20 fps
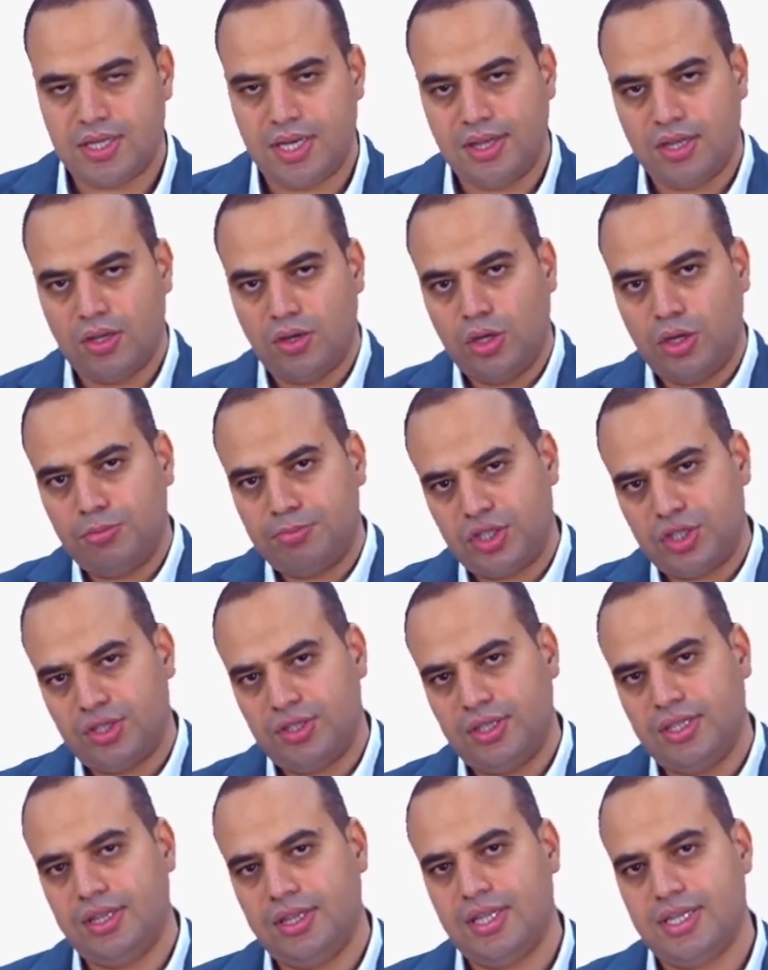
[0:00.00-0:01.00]
And low
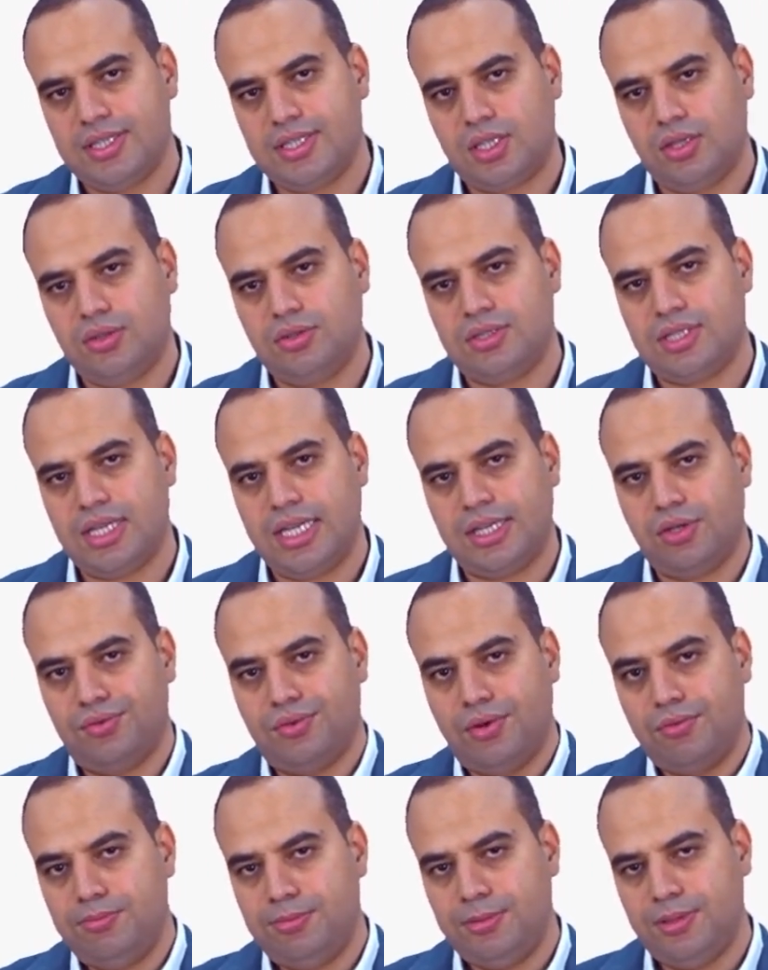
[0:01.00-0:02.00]
pressure in that core is like a
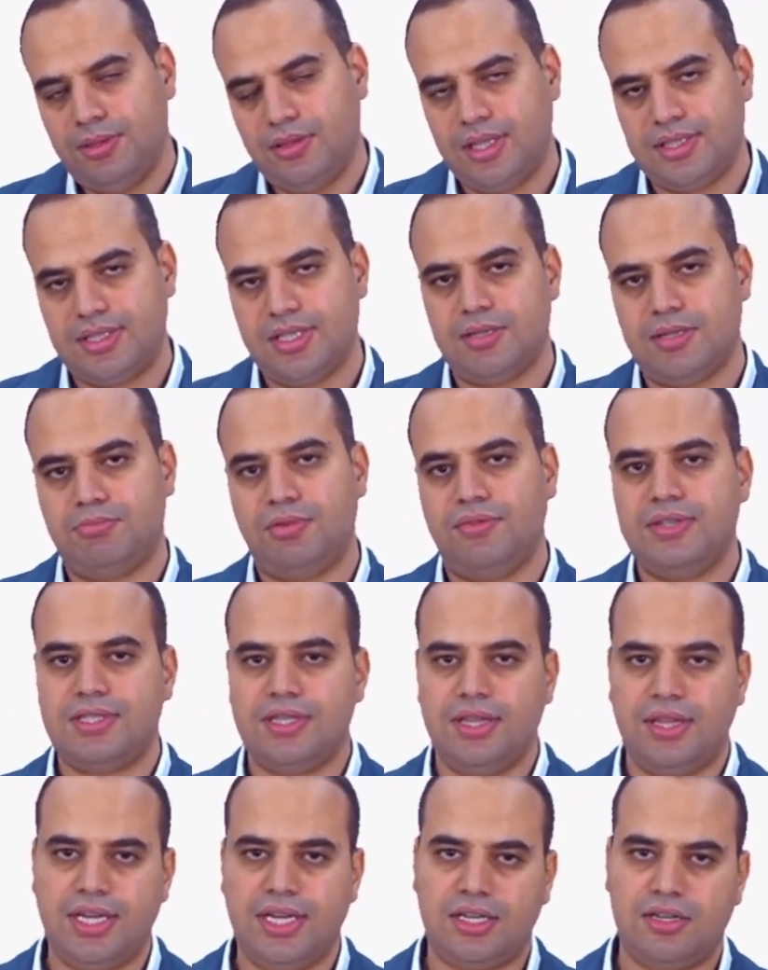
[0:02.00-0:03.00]
rope that is
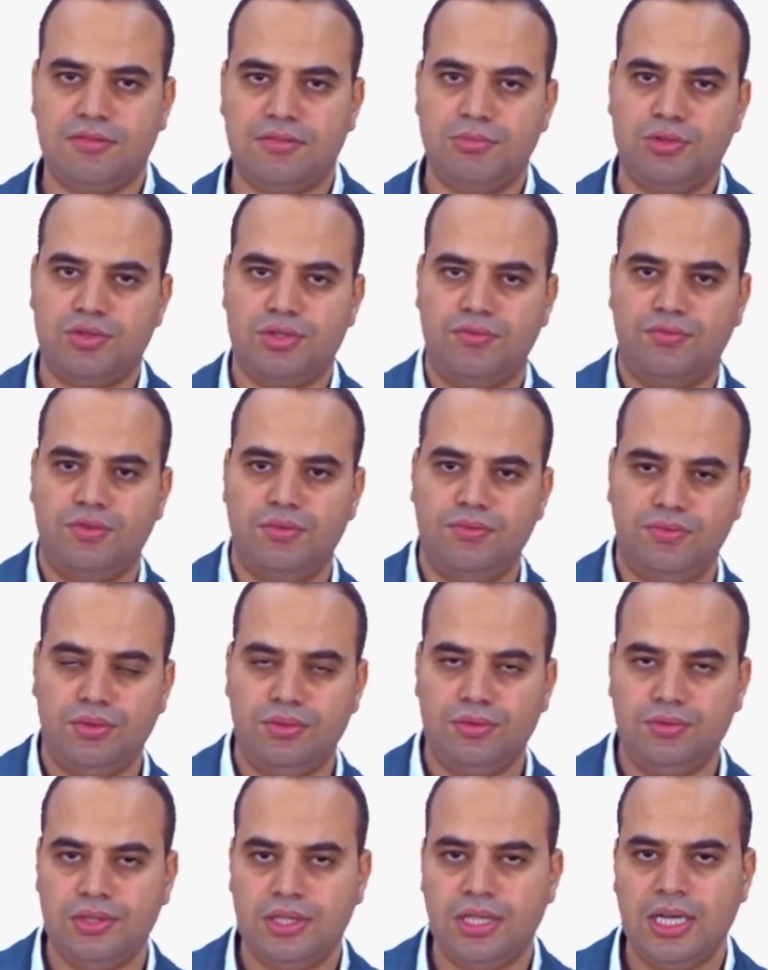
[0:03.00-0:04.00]
preventing the aircraft motion from
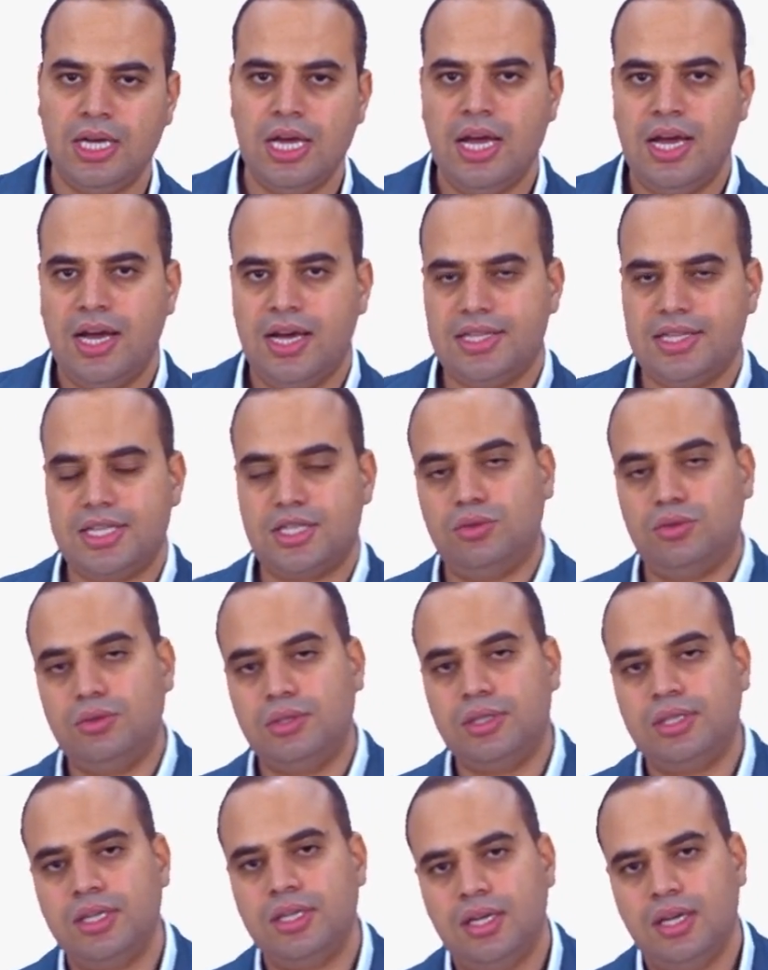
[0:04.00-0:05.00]
forward, and that's
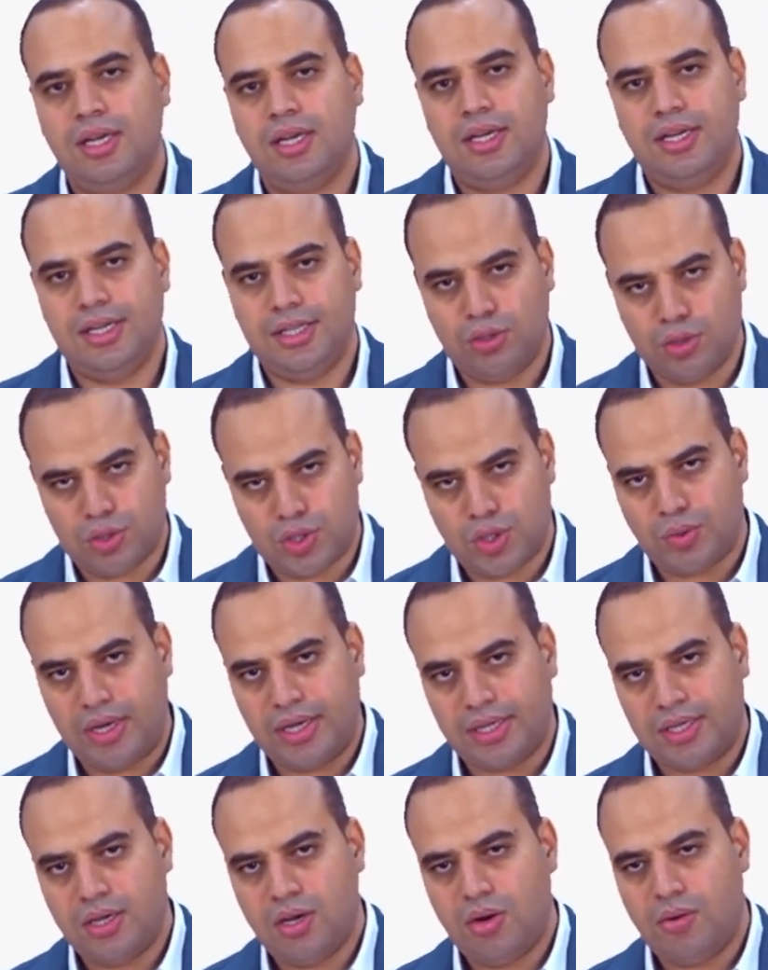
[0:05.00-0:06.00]
called induced drag.